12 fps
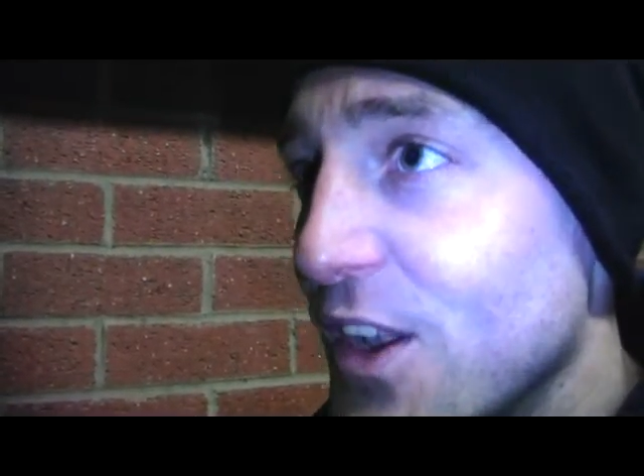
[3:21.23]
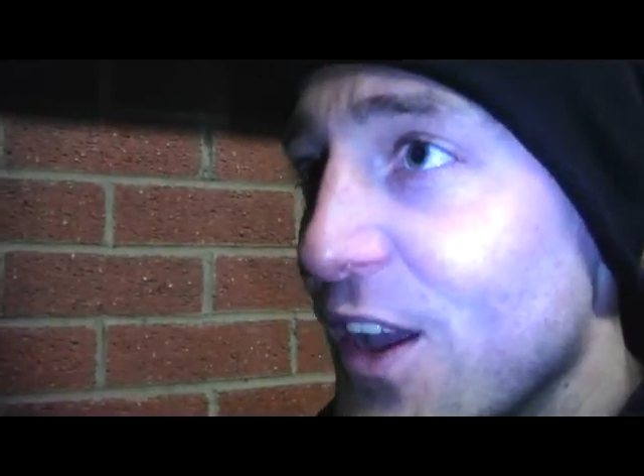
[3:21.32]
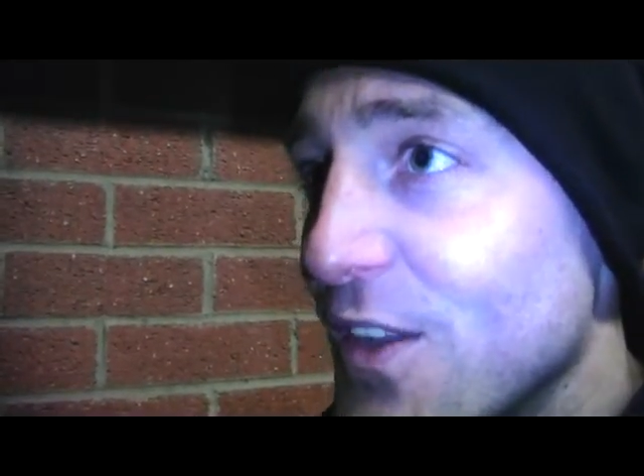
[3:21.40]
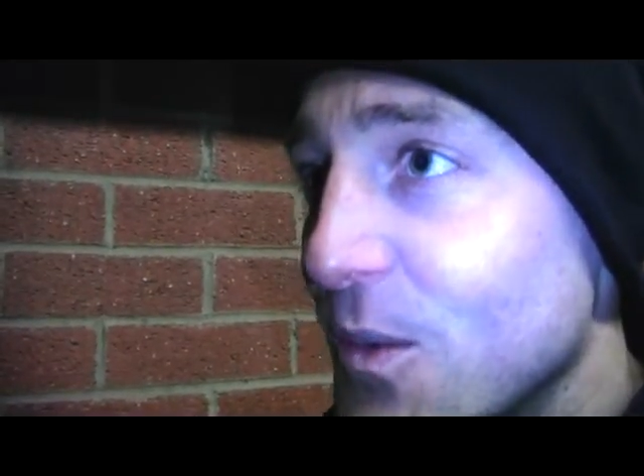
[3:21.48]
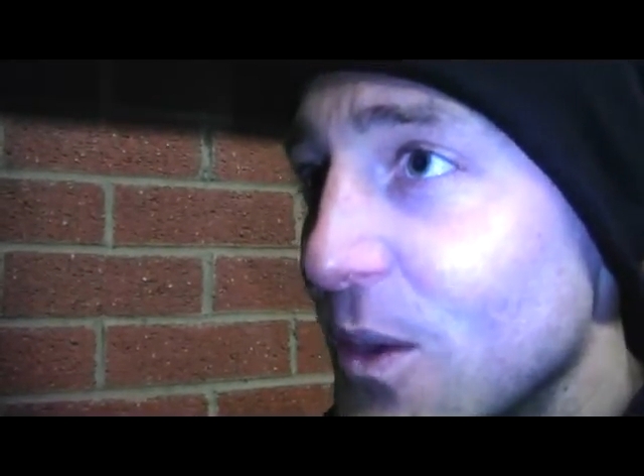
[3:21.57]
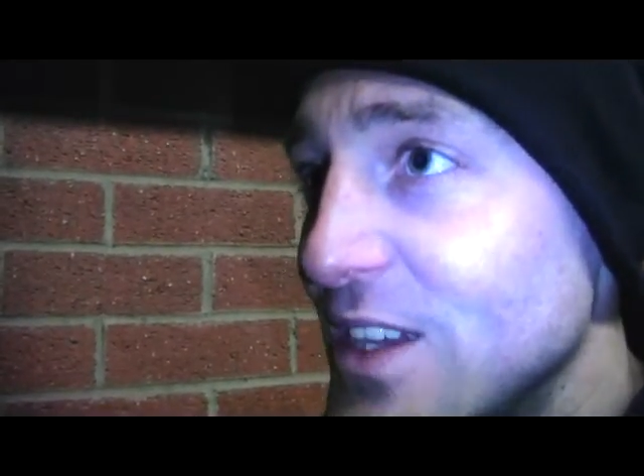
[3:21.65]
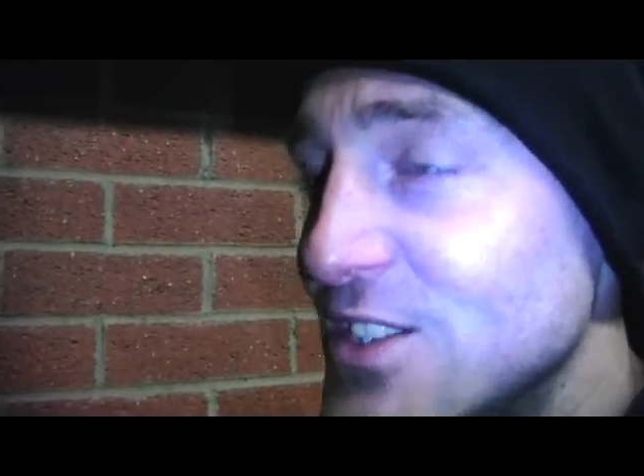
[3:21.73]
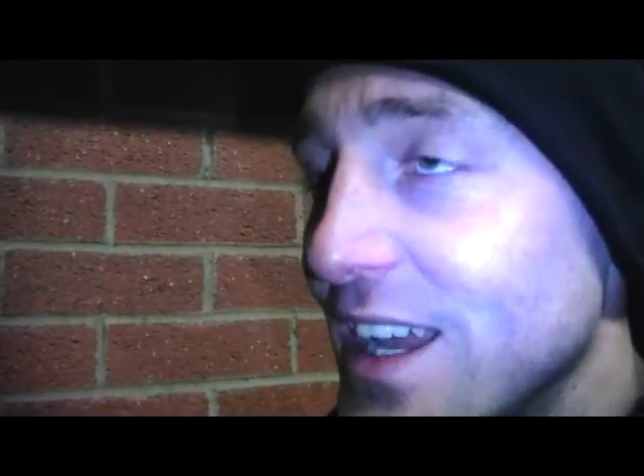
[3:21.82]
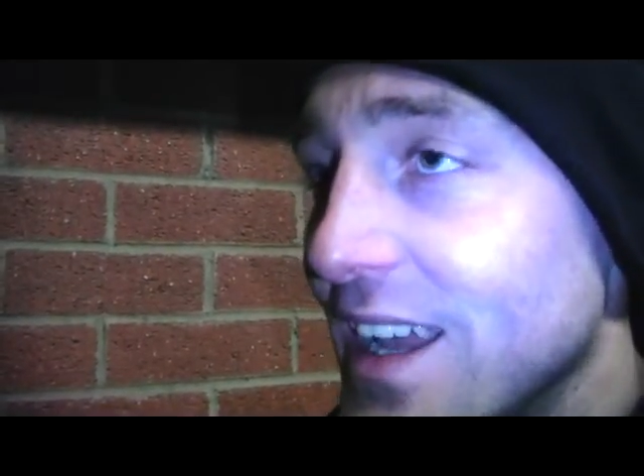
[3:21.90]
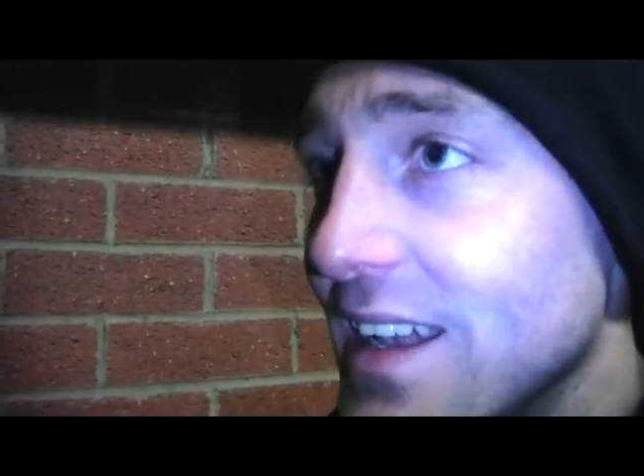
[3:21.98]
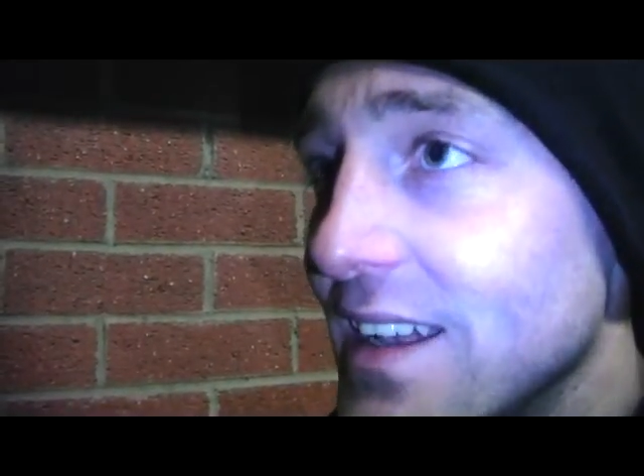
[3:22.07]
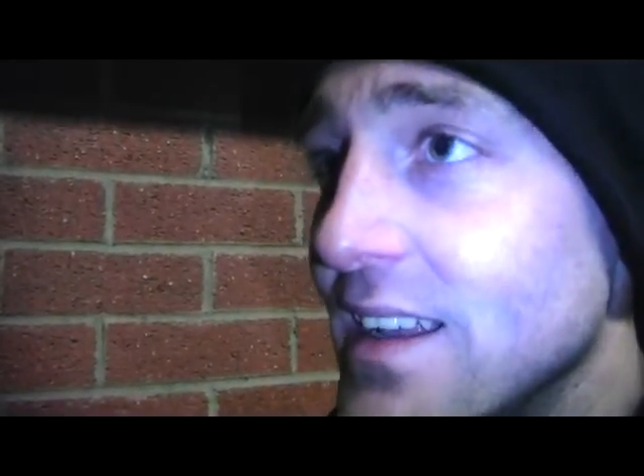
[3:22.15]
the light that we
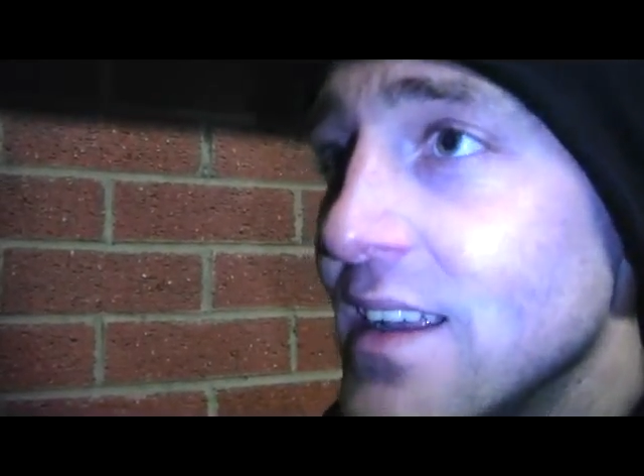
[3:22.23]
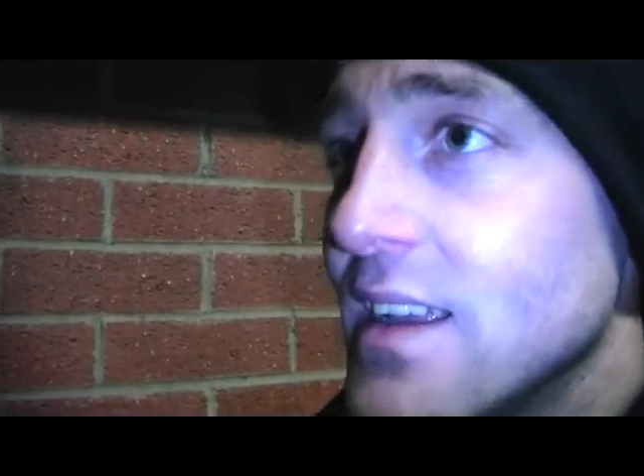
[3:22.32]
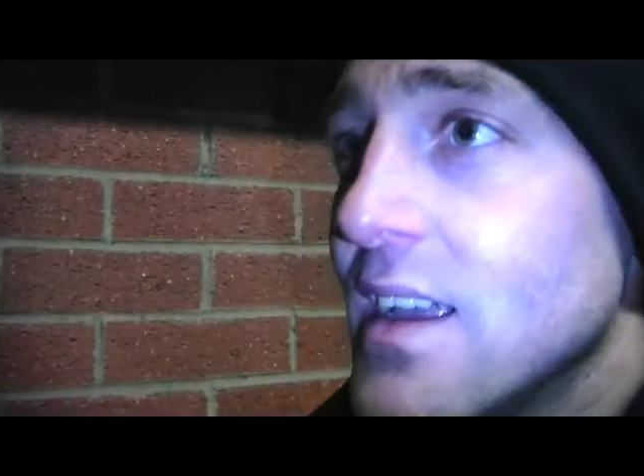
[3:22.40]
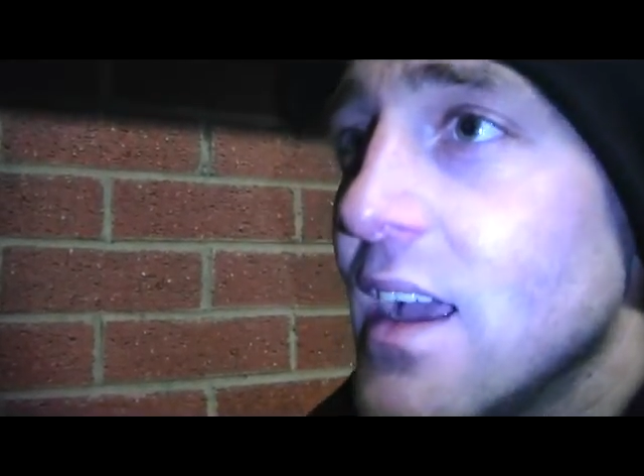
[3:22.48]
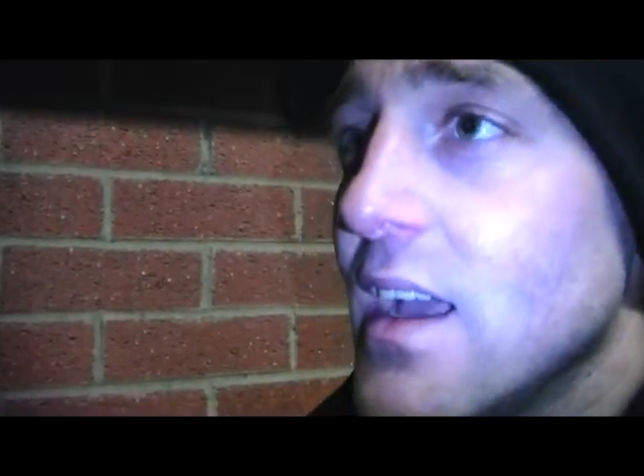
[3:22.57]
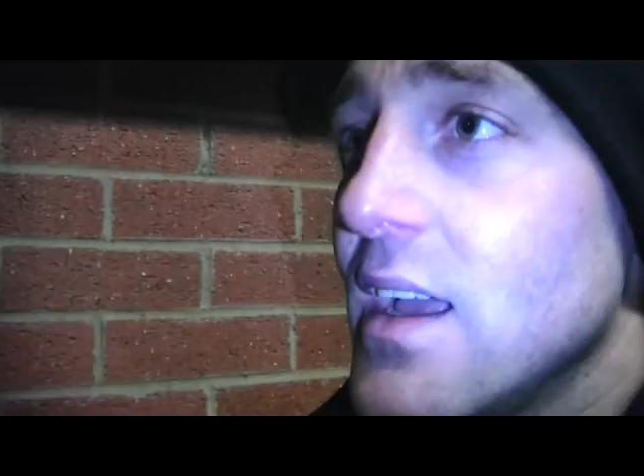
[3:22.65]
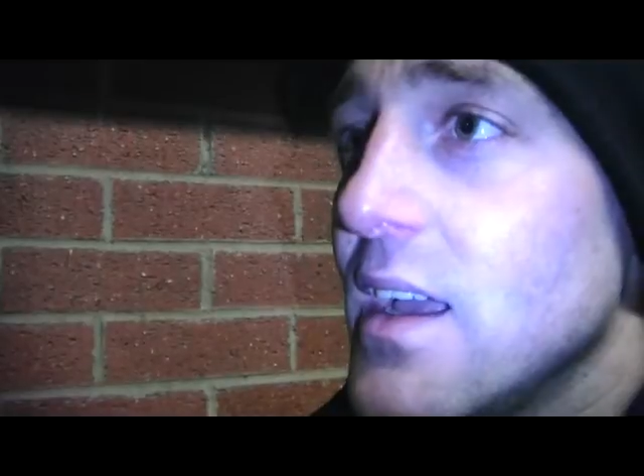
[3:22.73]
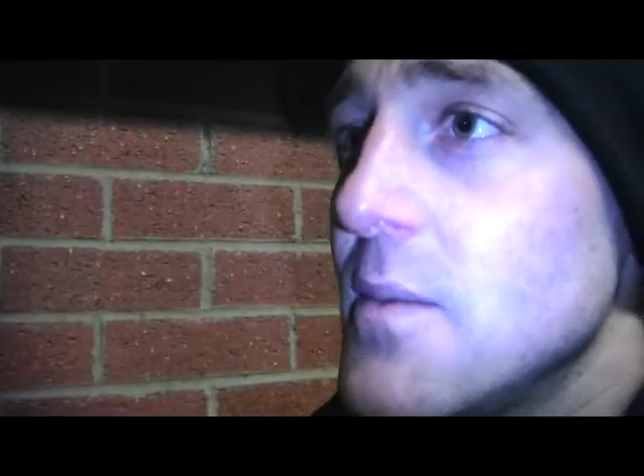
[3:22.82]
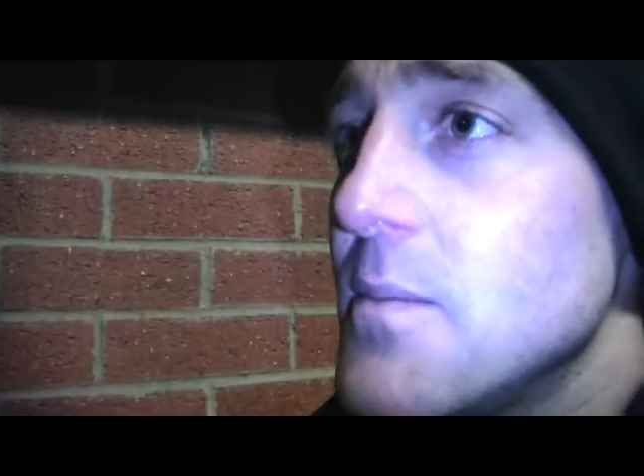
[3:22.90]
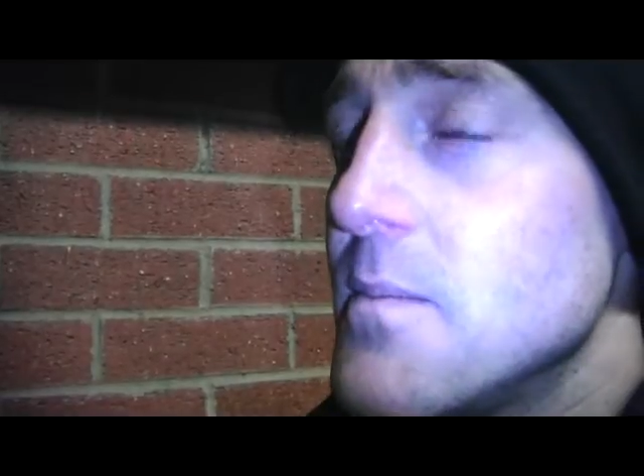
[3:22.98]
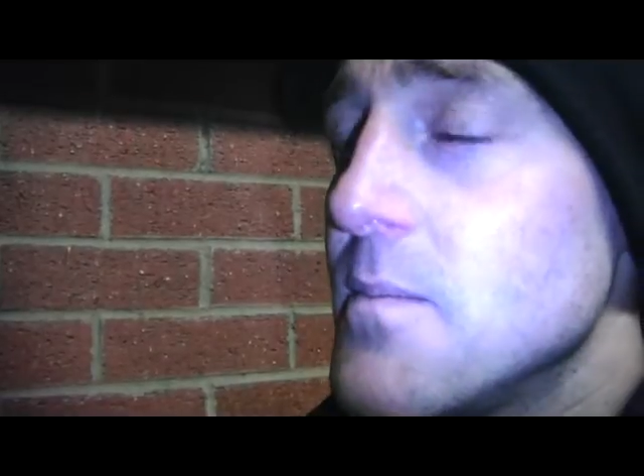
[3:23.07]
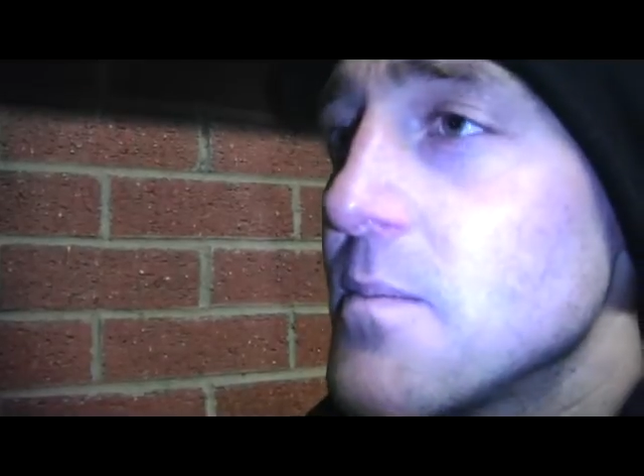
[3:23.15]
see it
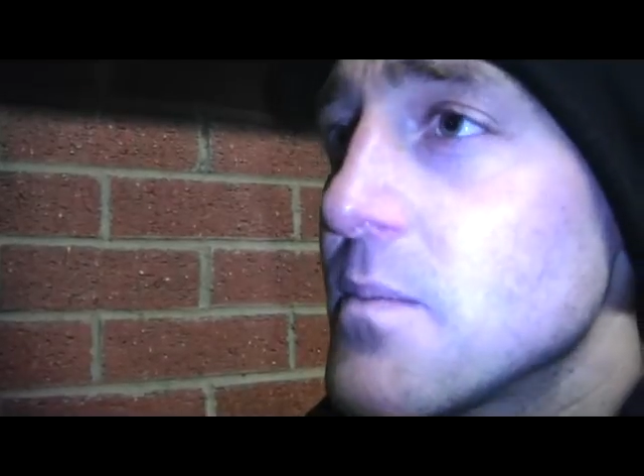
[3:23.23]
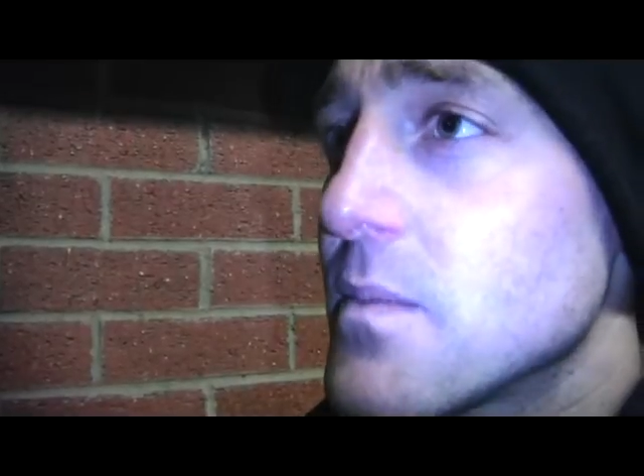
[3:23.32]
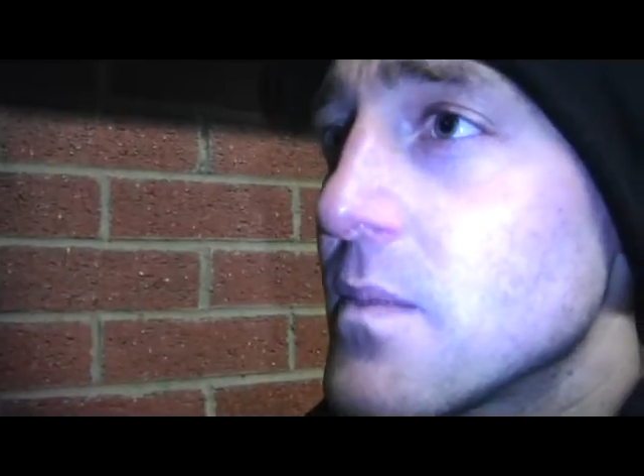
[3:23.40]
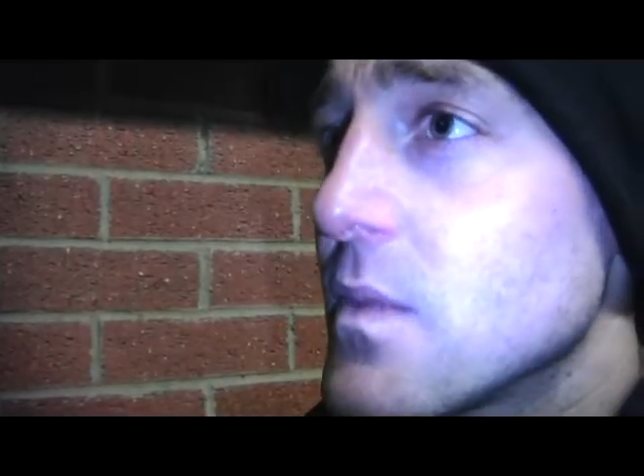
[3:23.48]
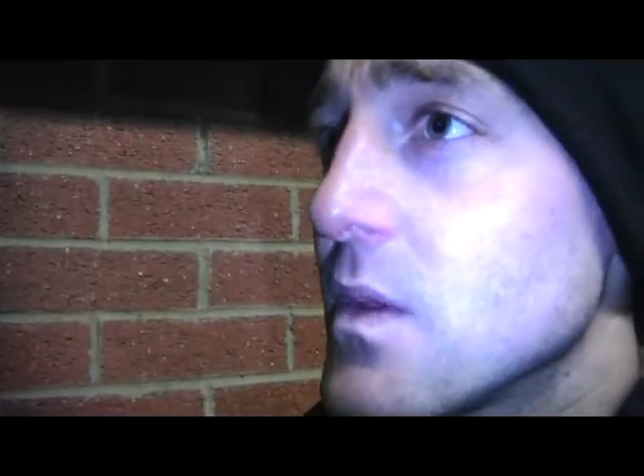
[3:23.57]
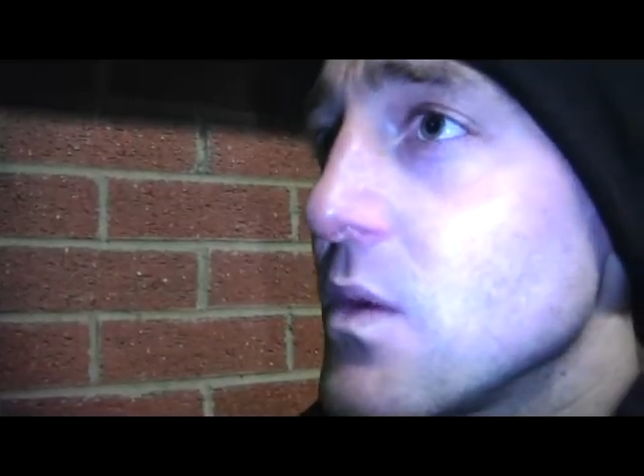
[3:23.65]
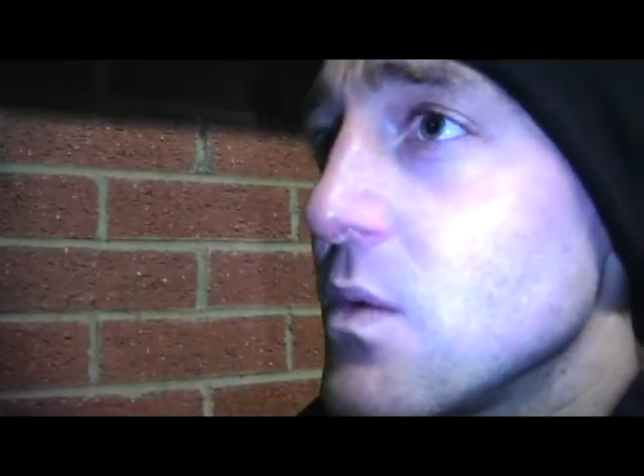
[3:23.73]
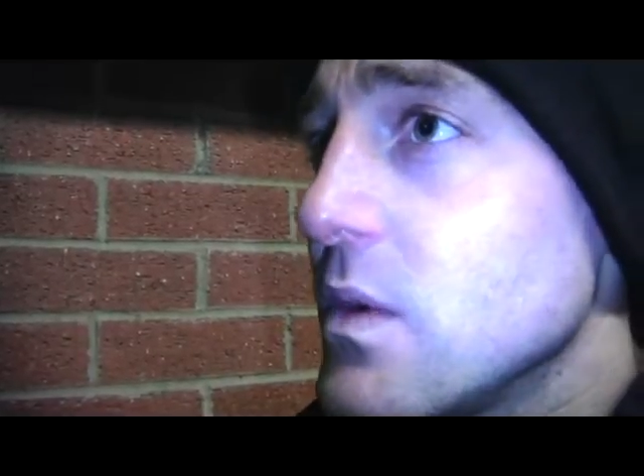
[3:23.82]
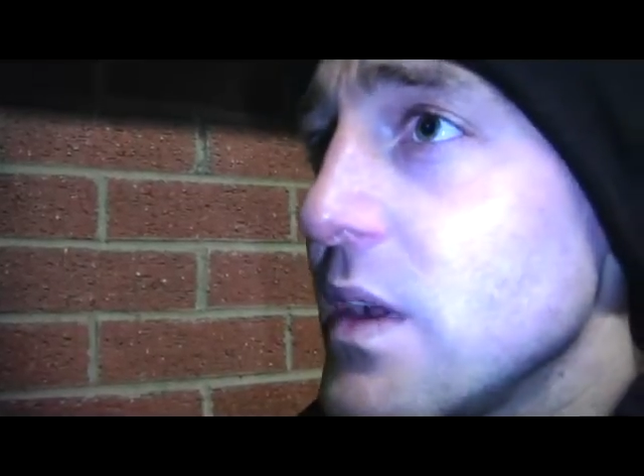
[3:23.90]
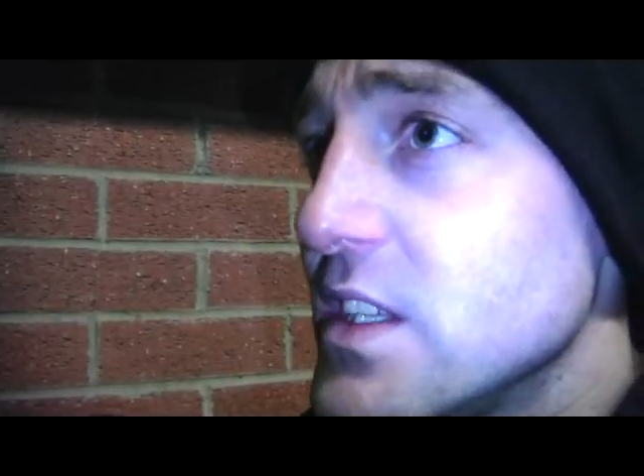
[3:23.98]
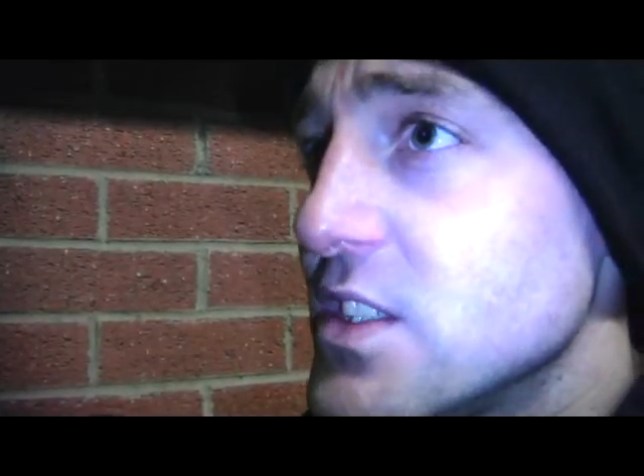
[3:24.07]
in,